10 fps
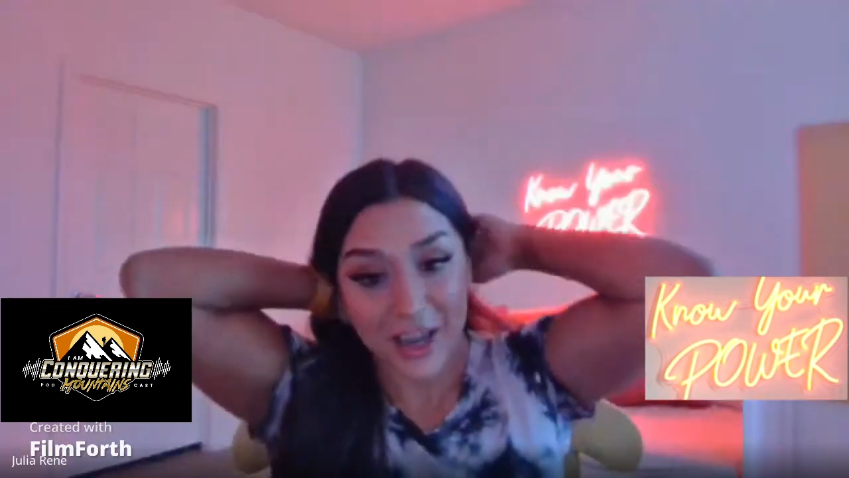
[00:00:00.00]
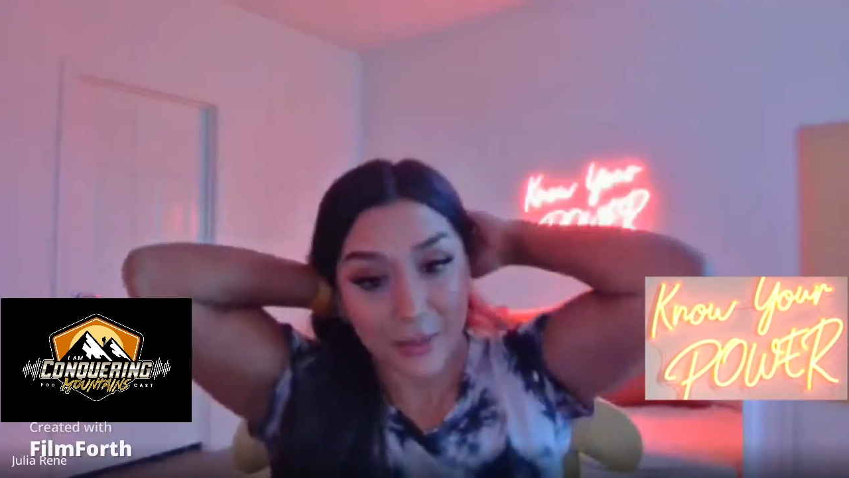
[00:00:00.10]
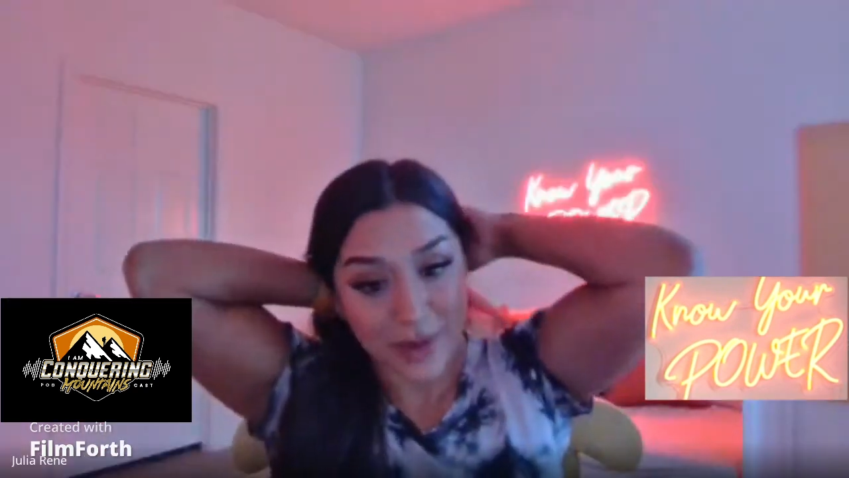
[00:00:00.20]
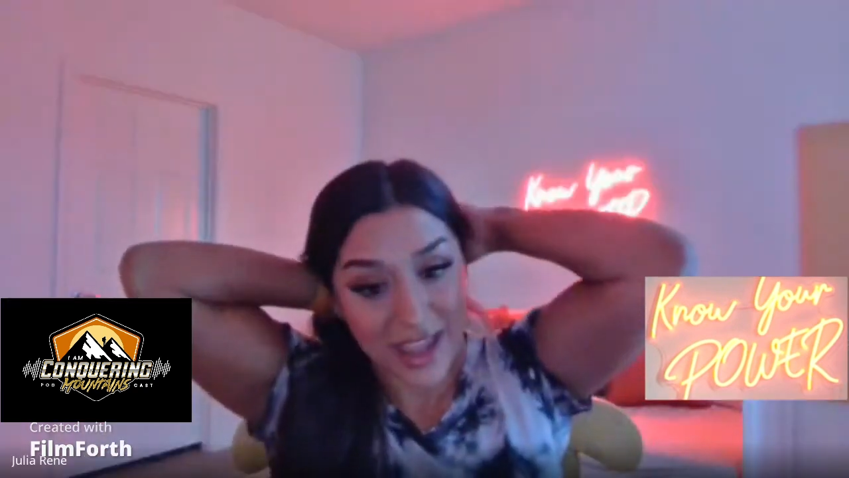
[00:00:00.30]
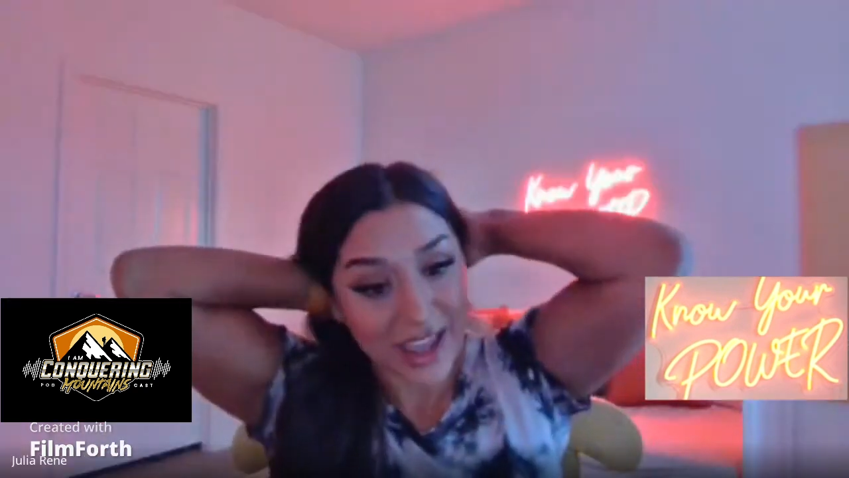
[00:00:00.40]

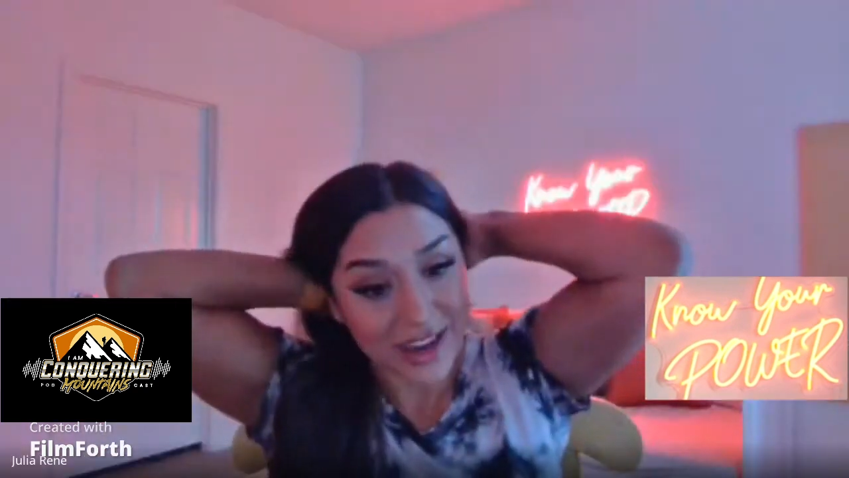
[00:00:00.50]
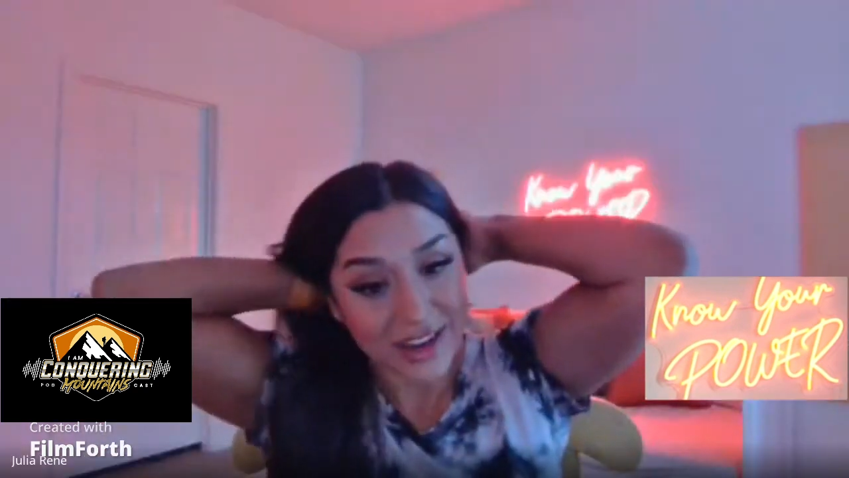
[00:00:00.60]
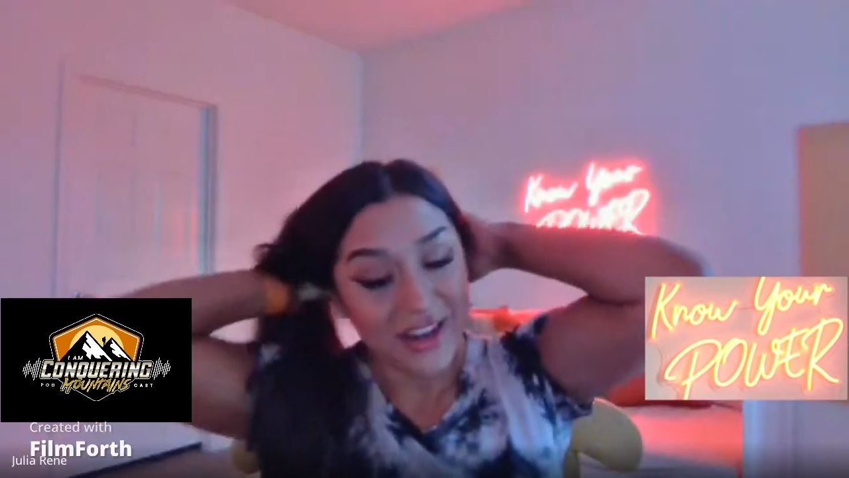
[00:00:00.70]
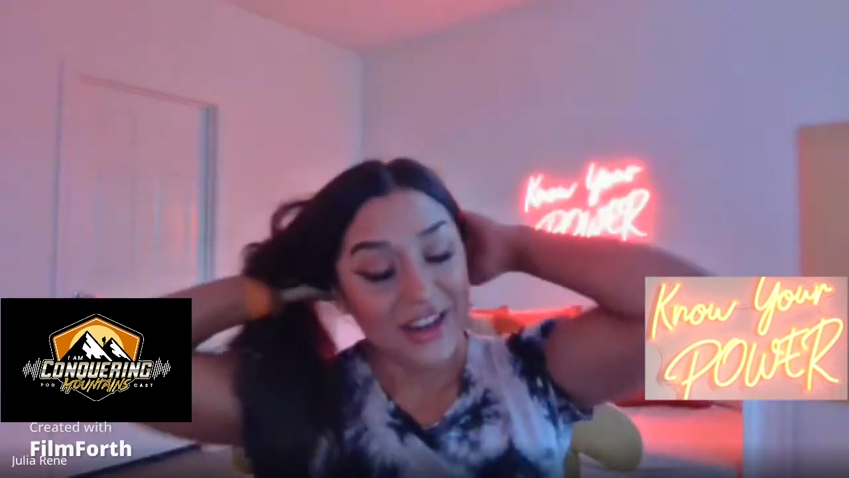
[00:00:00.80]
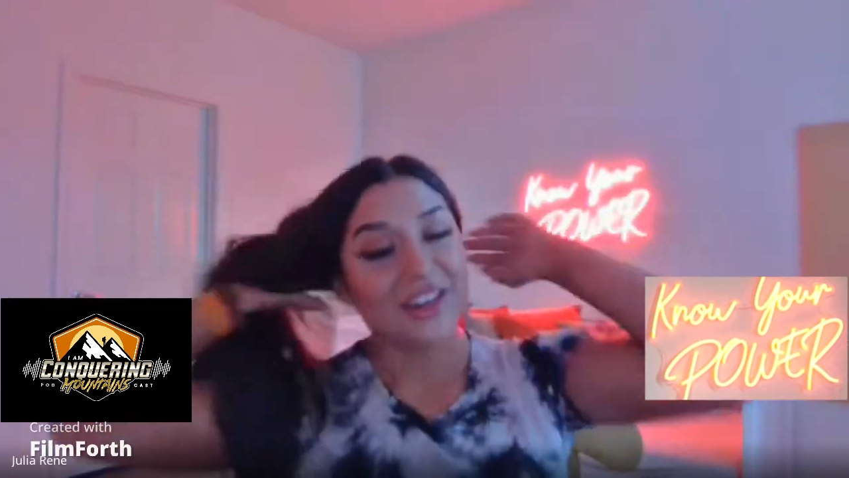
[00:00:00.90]
up again.
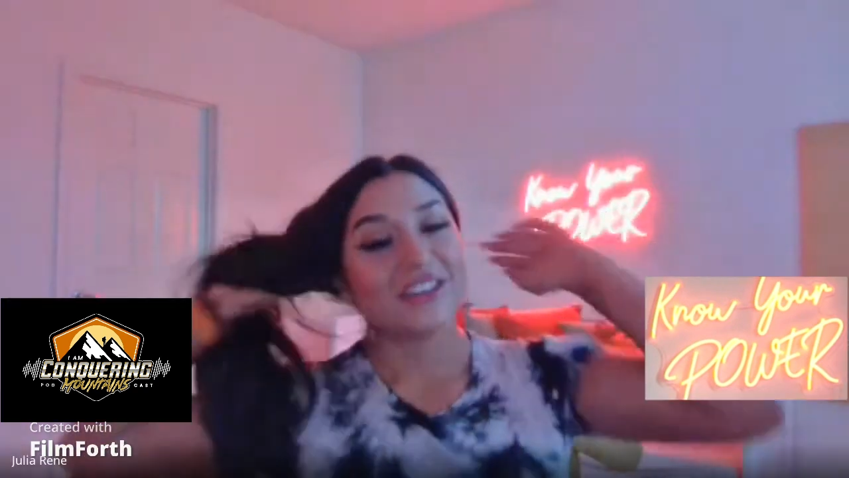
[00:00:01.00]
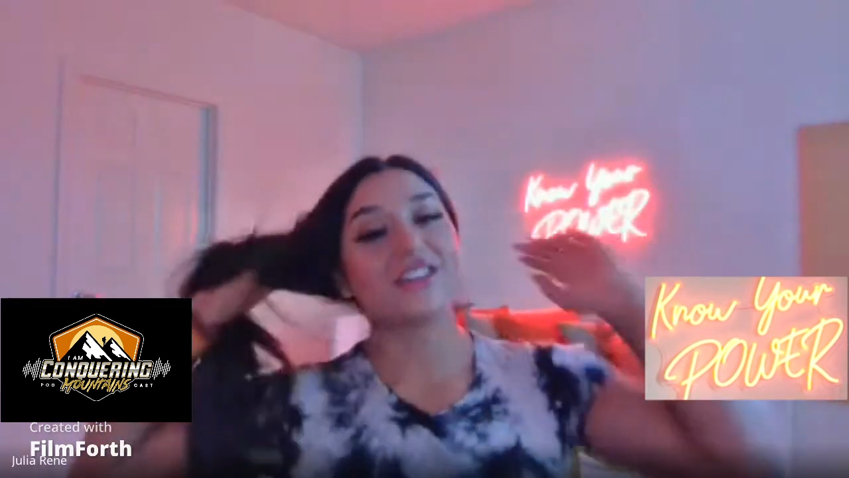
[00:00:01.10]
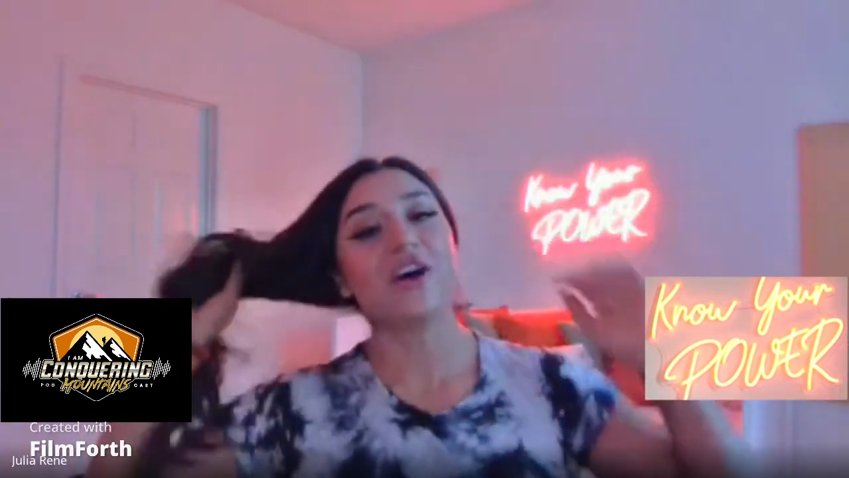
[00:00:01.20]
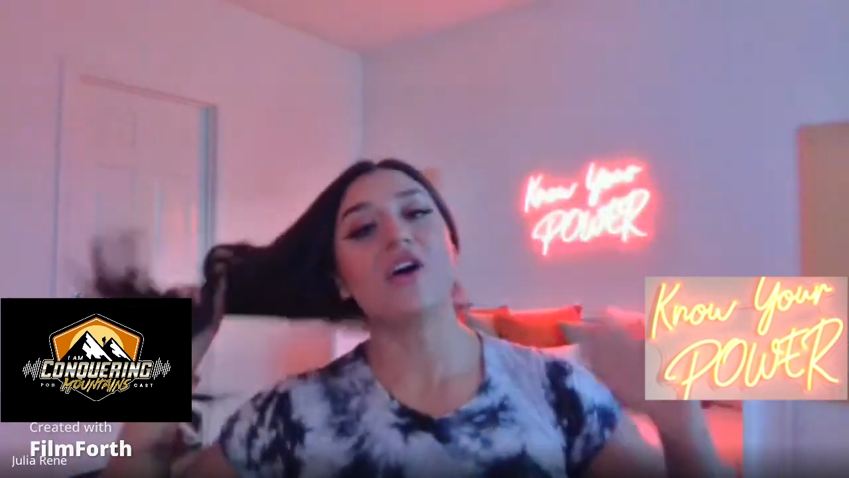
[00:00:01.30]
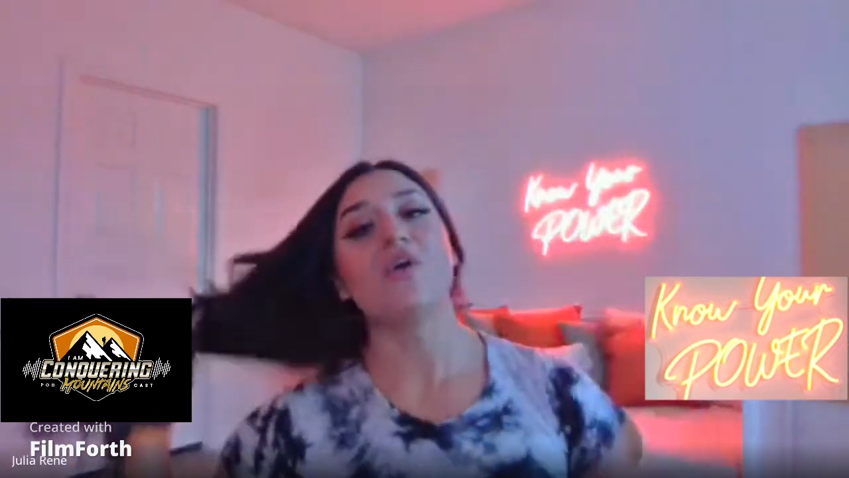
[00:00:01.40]

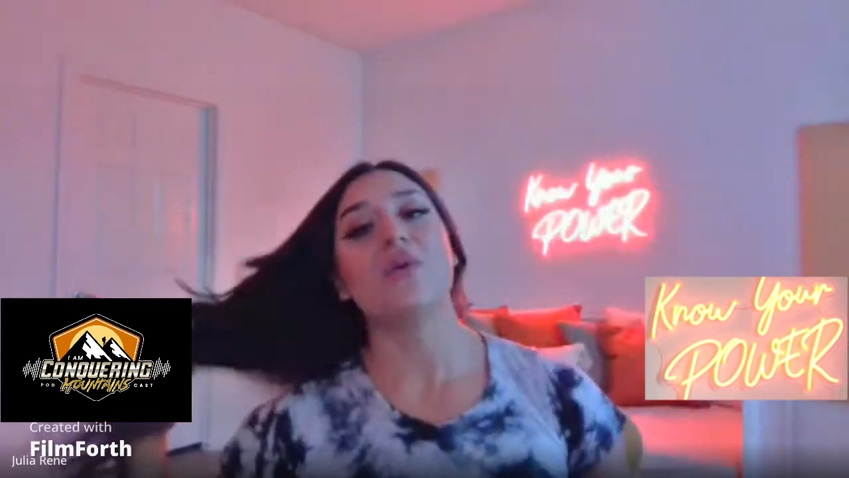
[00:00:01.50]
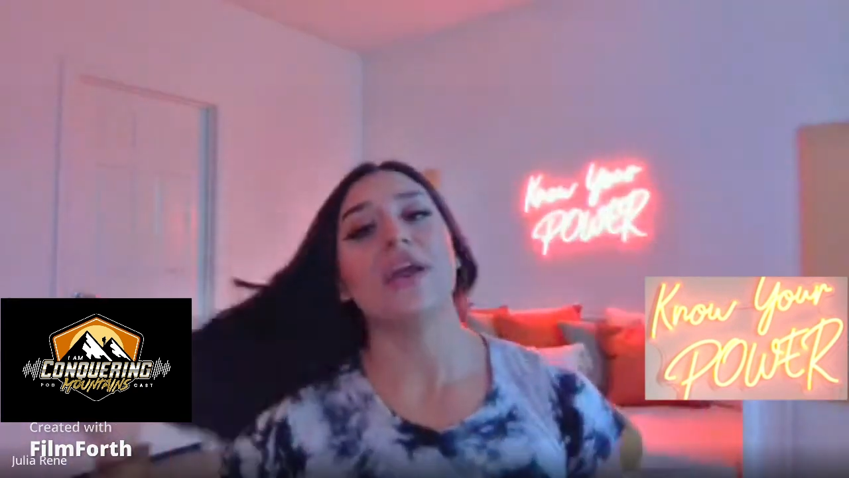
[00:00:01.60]
So